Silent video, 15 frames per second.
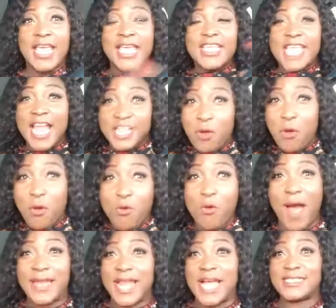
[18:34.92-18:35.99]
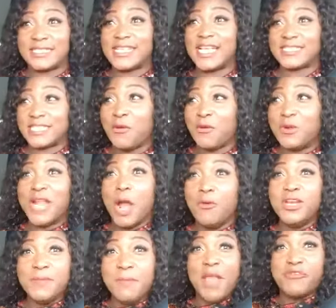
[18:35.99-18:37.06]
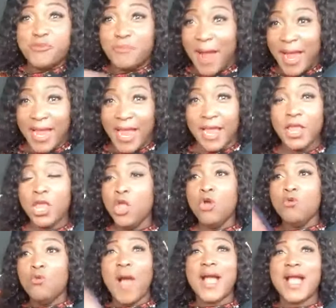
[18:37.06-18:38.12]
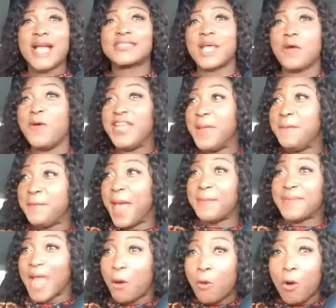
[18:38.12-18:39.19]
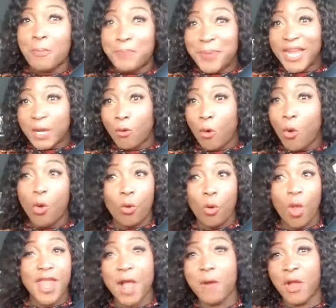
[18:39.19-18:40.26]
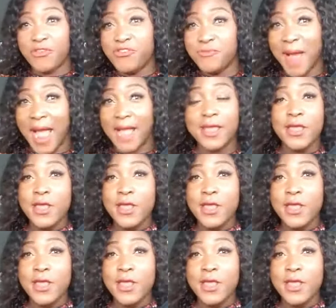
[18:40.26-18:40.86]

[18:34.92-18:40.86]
ye do what dance yes, I wouldn't know him at Jumay. One cause I wouldn't baby, I will pay on Hokoya with Juma.